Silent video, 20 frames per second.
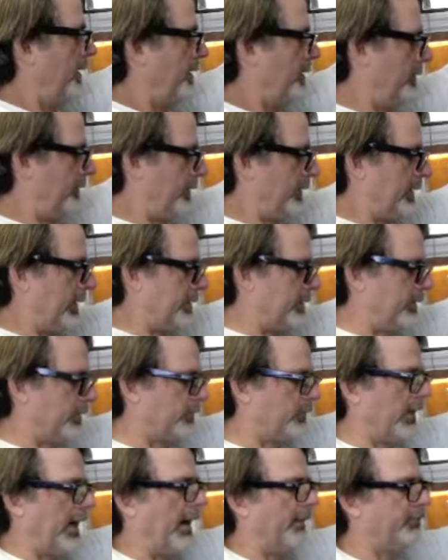because they got the
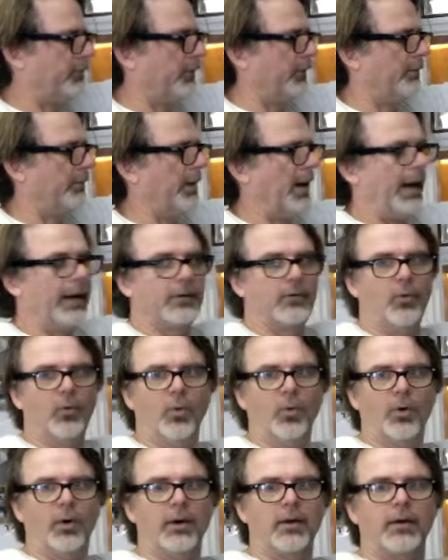straps on the back,
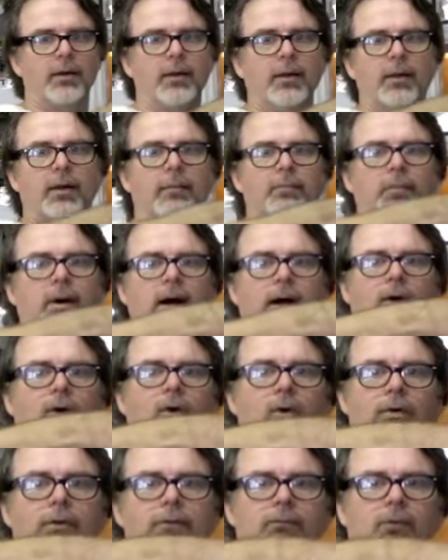or by
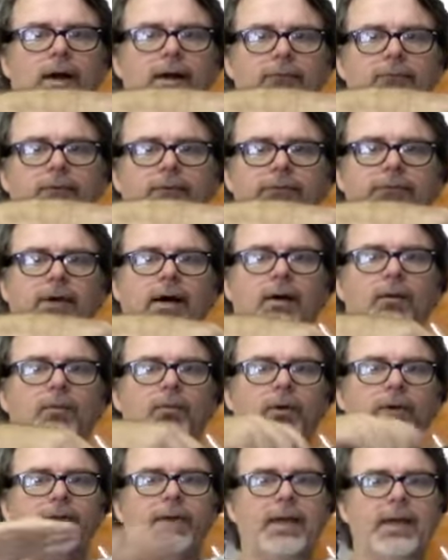whole rifle style
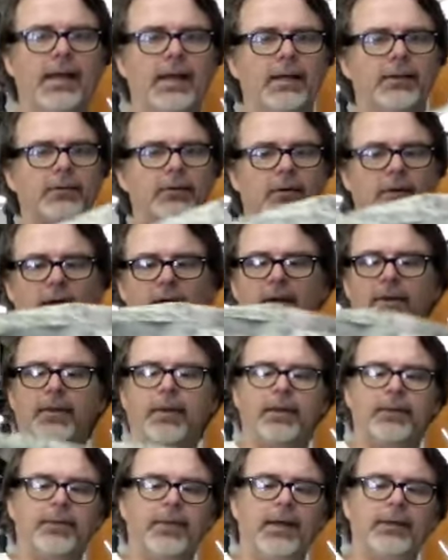with the handle.
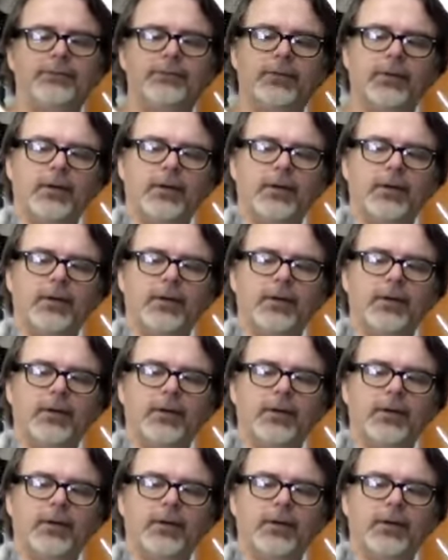That's